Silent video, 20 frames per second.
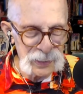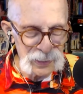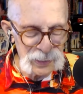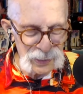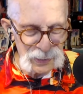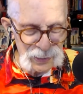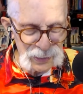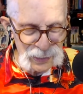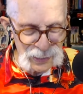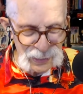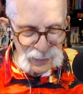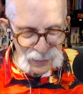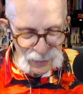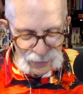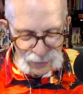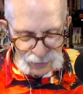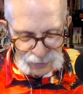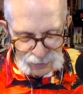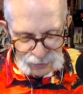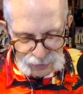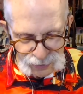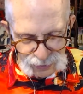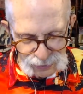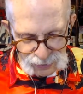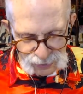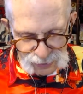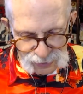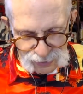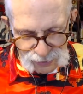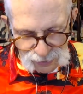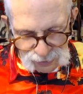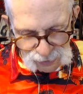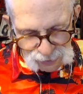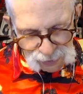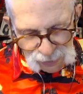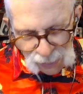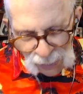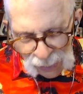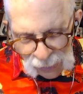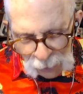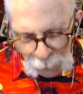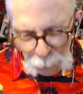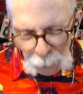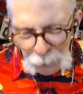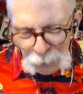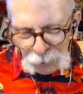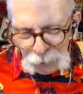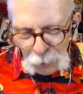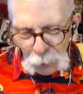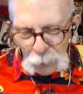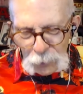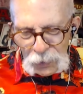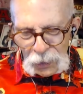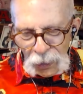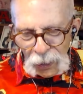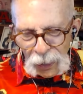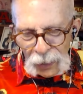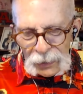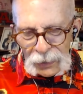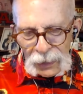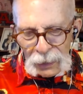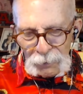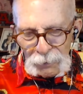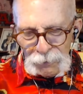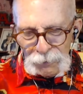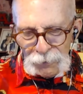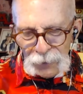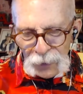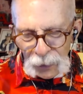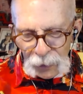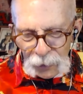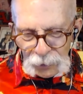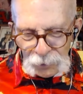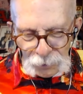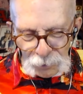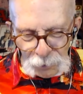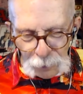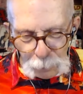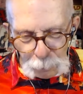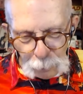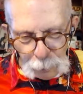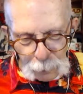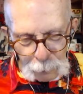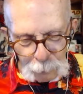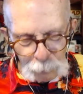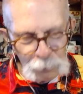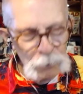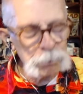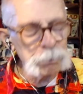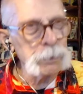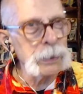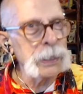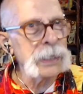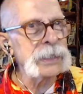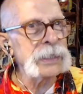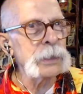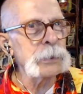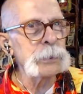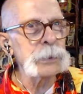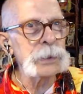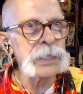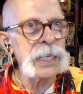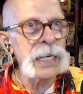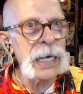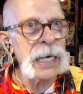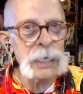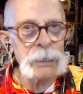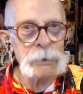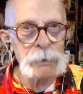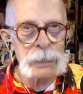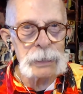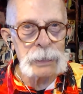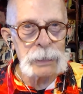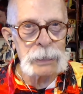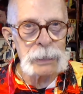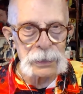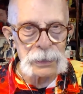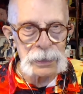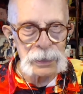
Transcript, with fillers: How tired was he? He was so tired he fell asleep while he was blanking with Harriet.